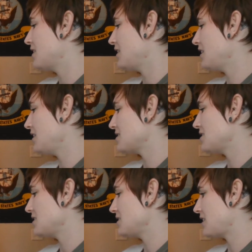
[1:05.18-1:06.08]

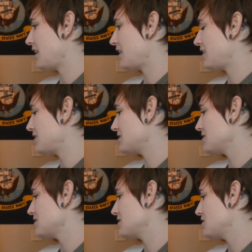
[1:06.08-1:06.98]
18 and
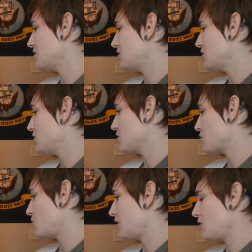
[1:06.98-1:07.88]

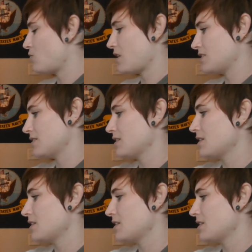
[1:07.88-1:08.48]
21,